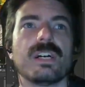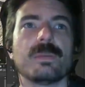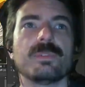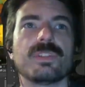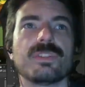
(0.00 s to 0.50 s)

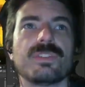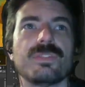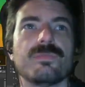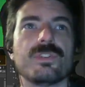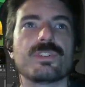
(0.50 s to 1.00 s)
You can
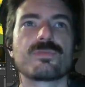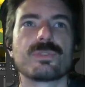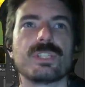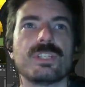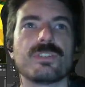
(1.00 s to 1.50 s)
see
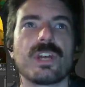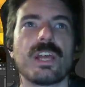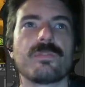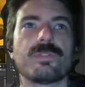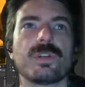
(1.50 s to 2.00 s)
visually here, I
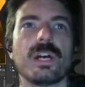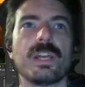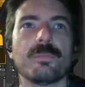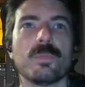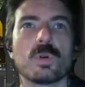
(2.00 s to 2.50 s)

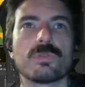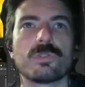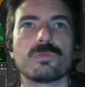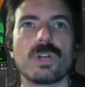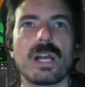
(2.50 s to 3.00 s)
have more
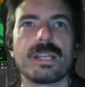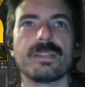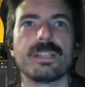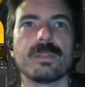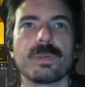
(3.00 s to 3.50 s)

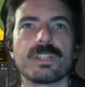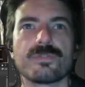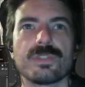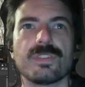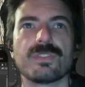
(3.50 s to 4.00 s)
variety in my
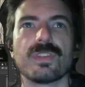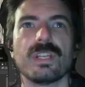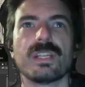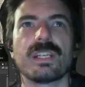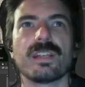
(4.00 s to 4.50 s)
trees.
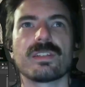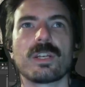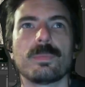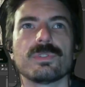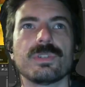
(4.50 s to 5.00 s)
Got a
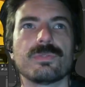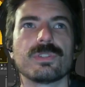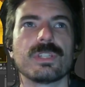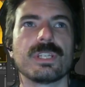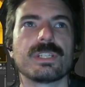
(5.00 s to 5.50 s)
couple
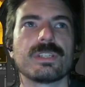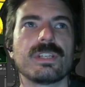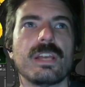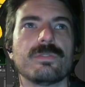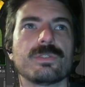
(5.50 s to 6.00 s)
different like
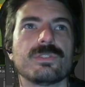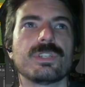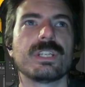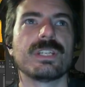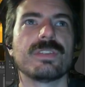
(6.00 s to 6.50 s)

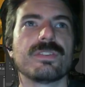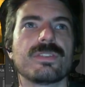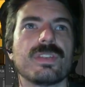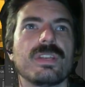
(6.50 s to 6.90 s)
evergreens,